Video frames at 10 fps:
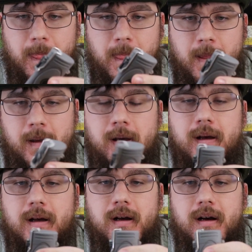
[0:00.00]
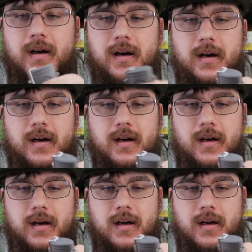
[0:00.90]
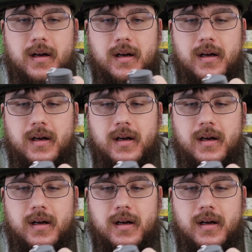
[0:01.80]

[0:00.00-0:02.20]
(no one is talking)